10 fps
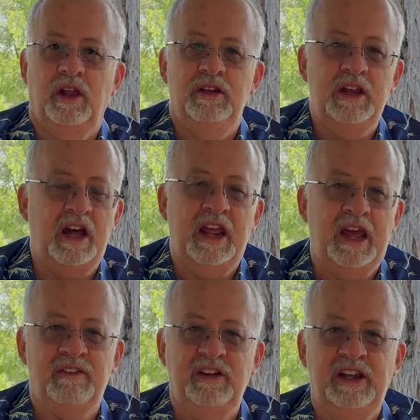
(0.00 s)
Not
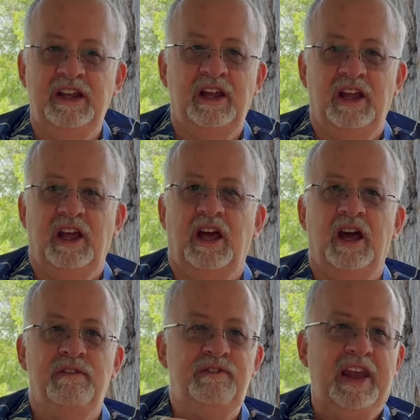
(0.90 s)
having
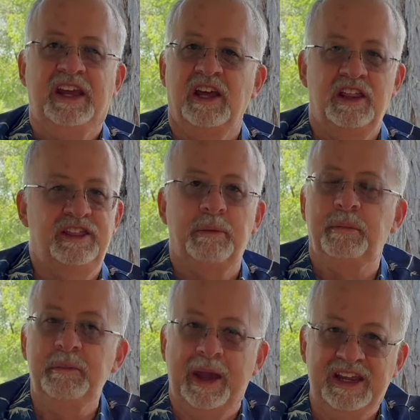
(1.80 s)
a fake
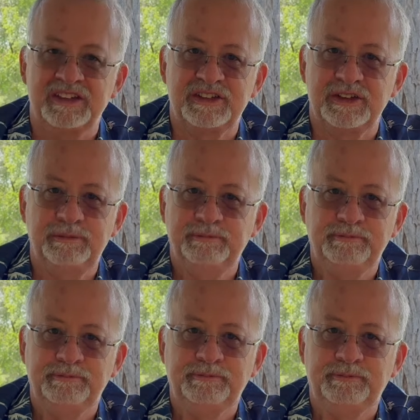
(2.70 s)
thumpy bass.
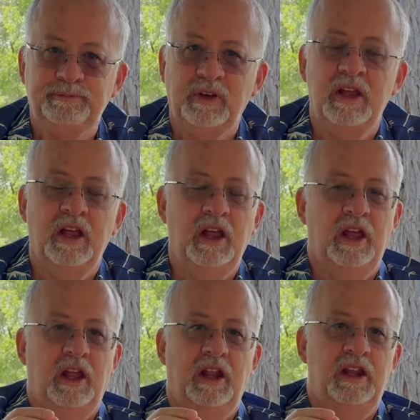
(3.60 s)

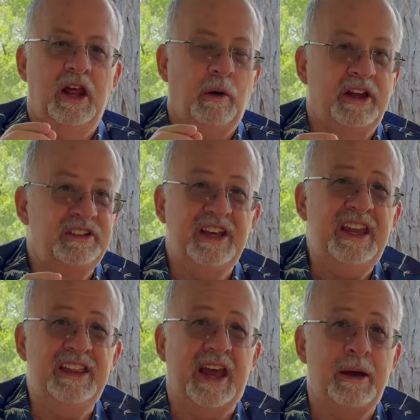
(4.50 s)
Now I
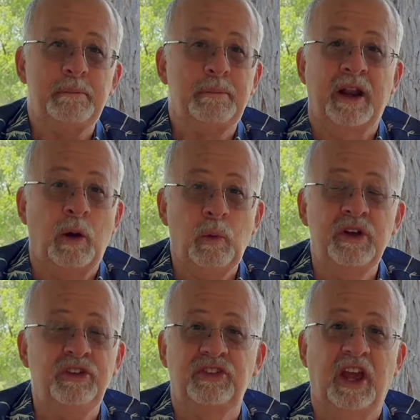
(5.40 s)
say that, but I
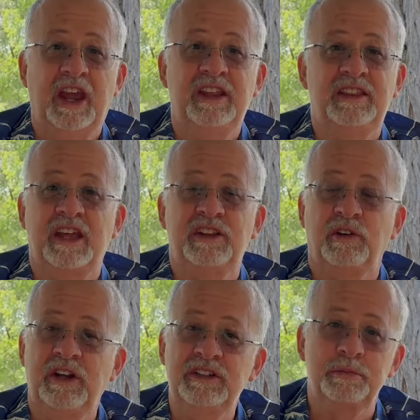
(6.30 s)
will say that
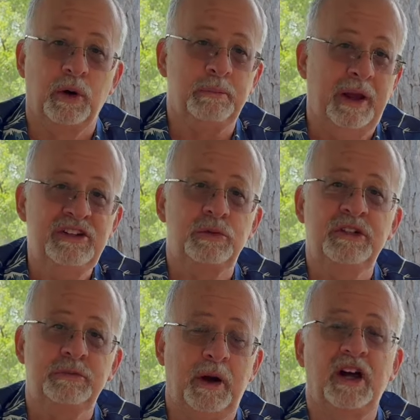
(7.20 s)
there is more bass
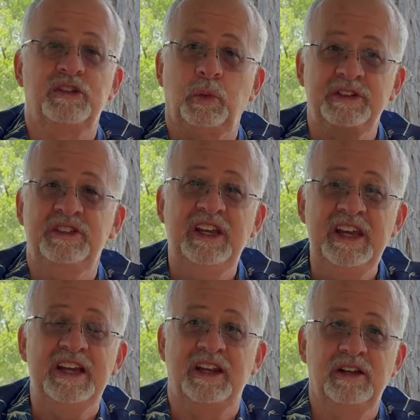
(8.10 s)
response, once
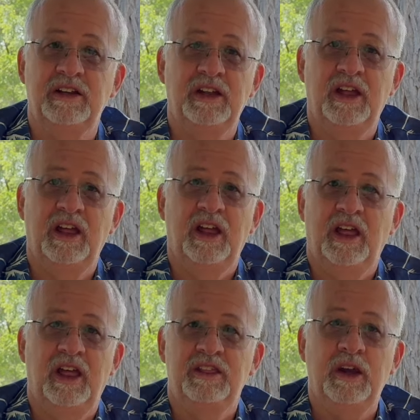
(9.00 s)
again,
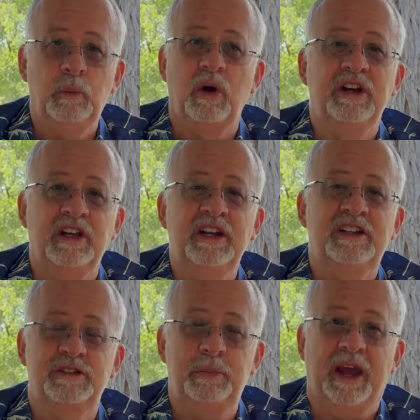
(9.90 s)
than one can
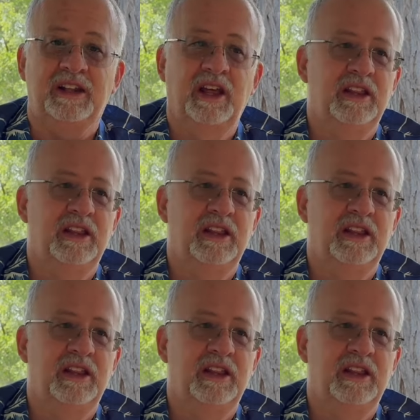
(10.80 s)
expect.